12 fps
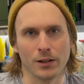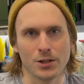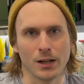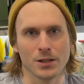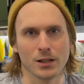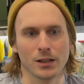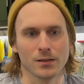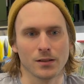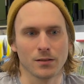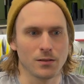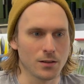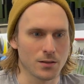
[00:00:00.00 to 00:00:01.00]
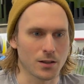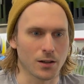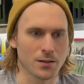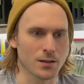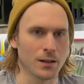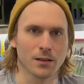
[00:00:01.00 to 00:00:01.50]
change it because the
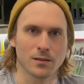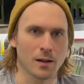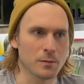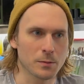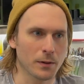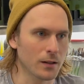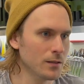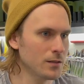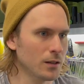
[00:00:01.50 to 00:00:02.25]
start's not in the same spot.